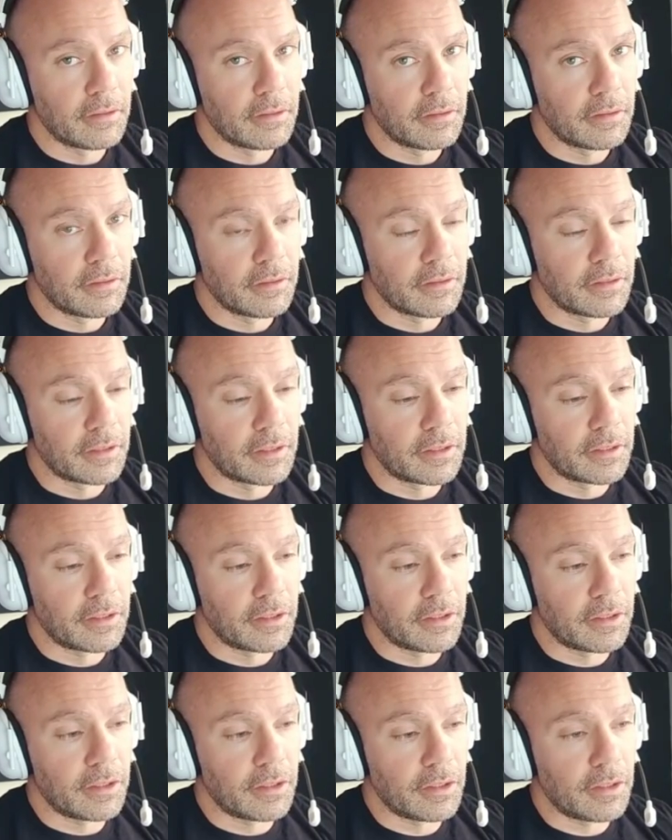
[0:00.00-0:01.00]
All right.
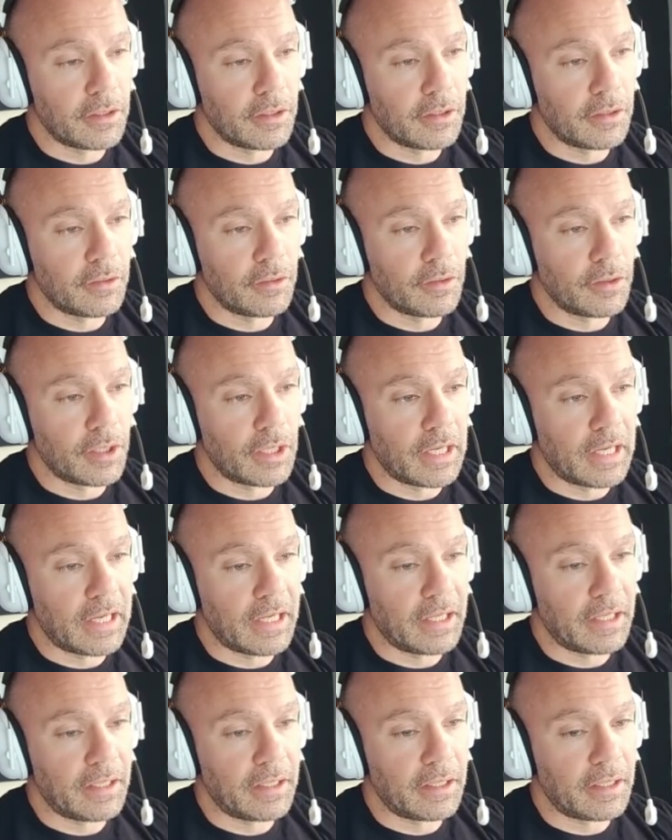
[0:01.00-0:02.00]

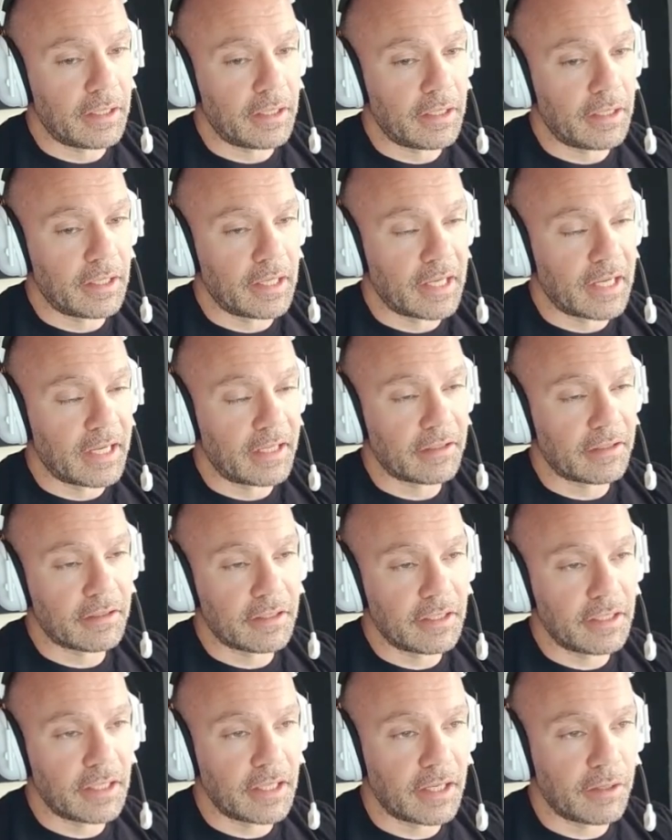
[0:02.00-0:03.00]
An
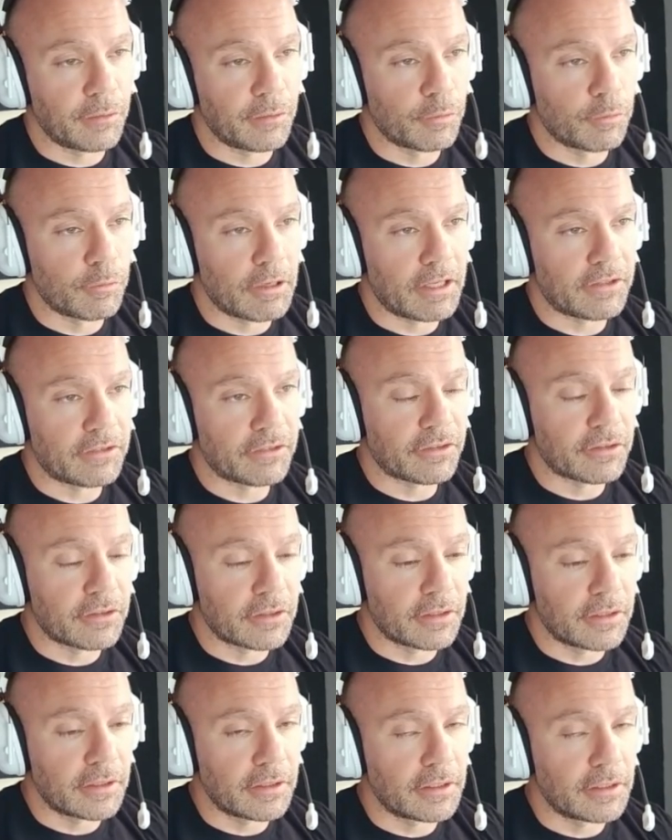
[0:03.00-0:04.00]
athlete, a
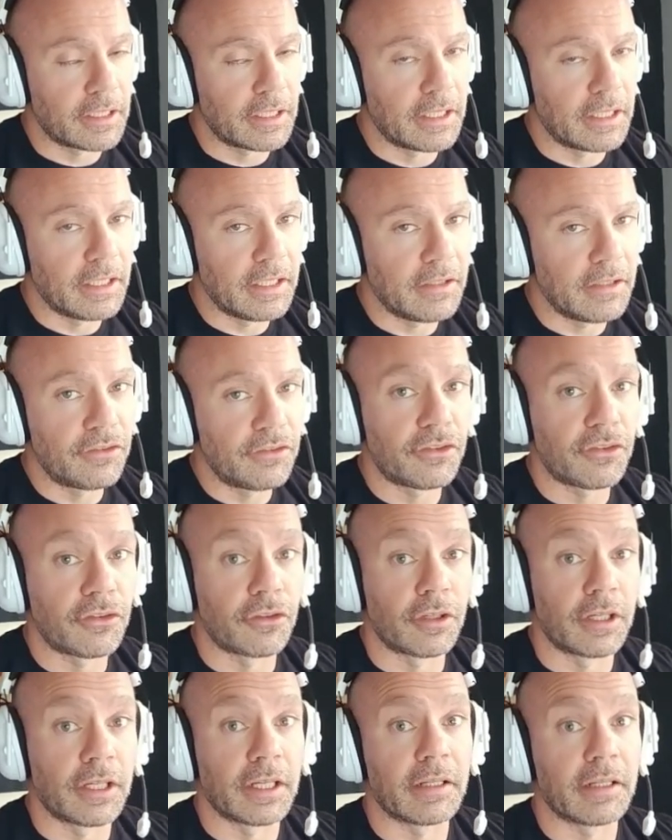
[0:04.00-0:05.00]
wrestler needs
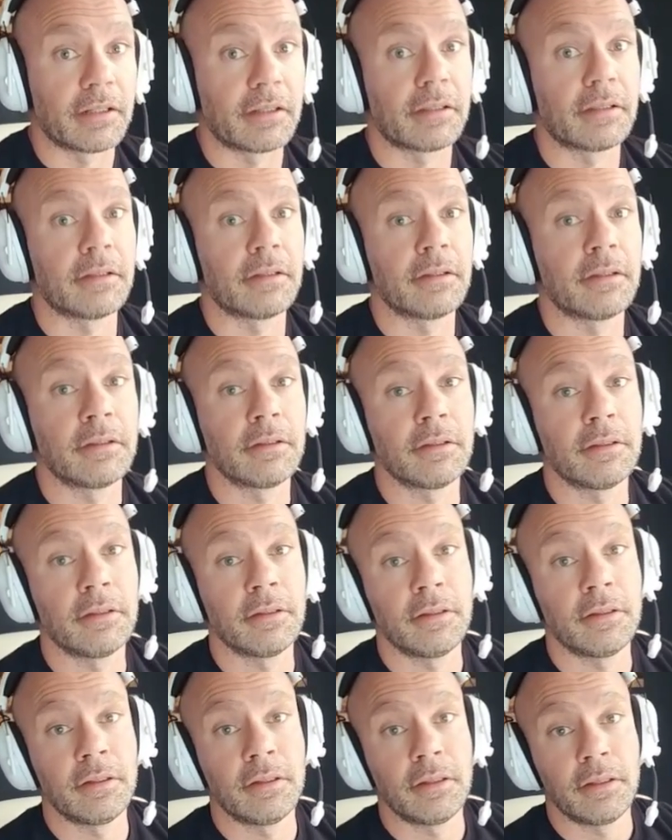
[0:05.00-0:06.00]
strength.
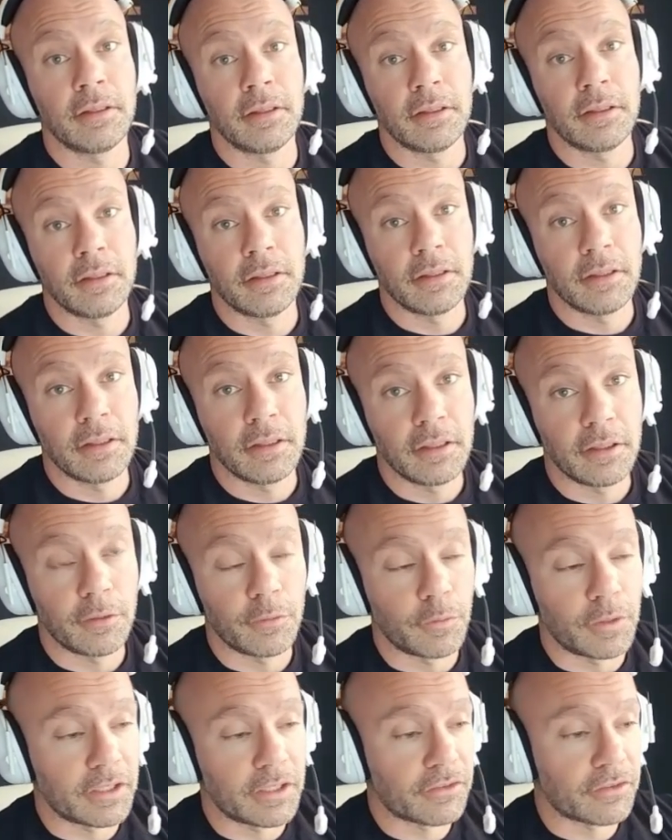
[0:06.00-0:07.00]
A
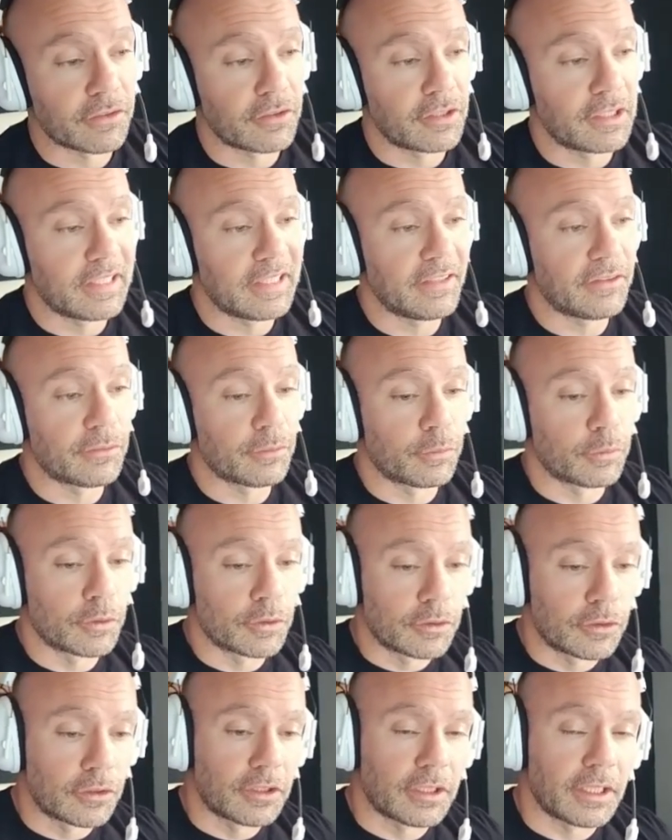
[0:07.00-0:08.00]
wrestler needs
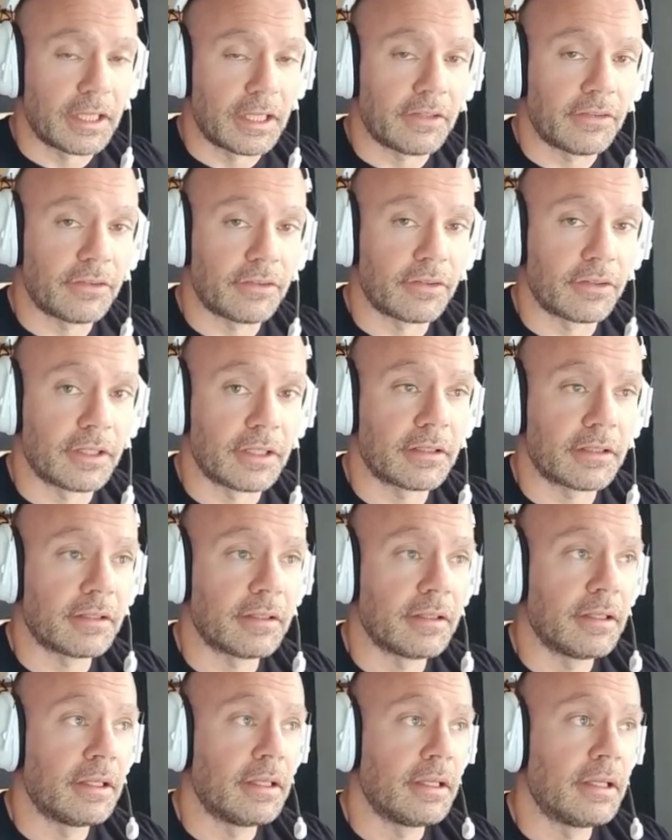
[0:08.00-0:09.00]
world-class strength.
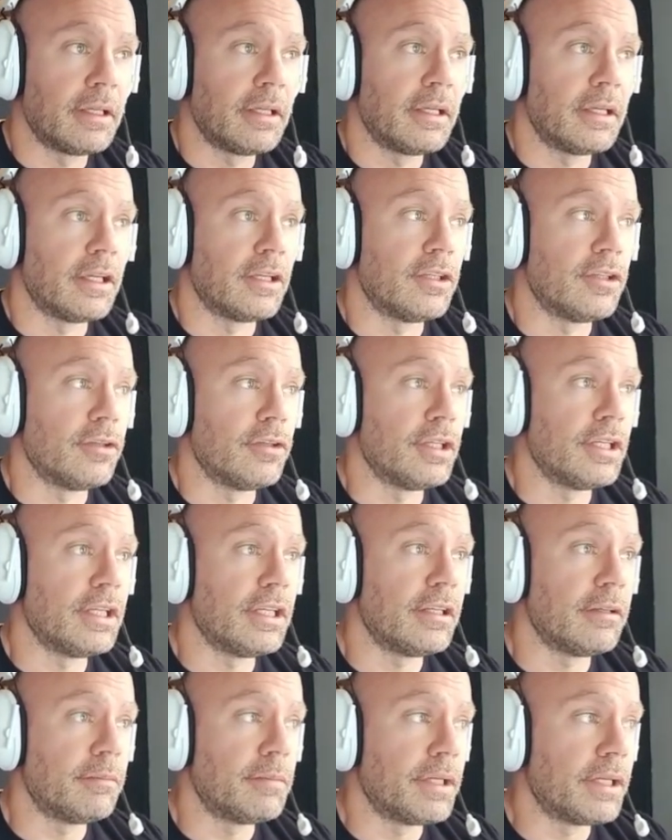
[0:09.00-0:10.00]
And you
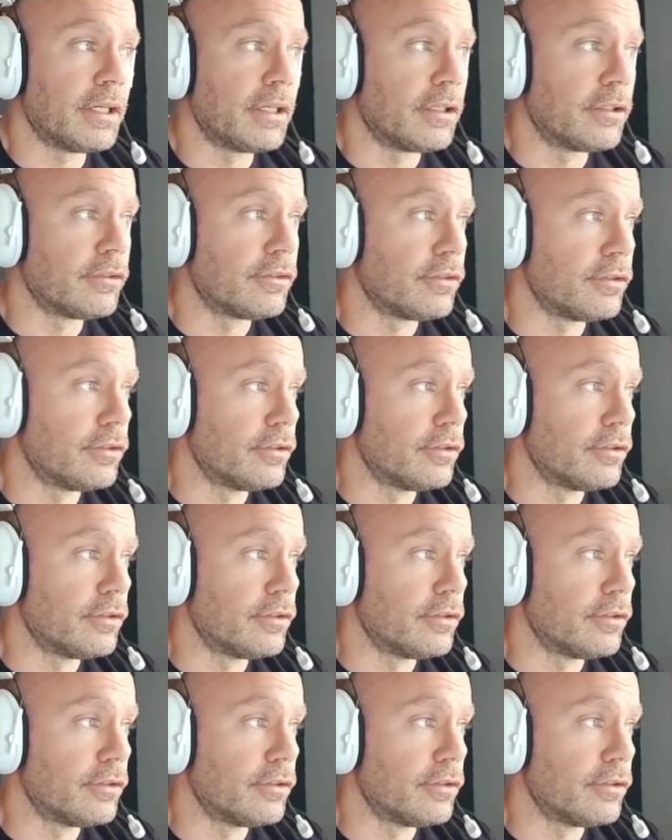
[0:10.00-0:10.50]
need to be able to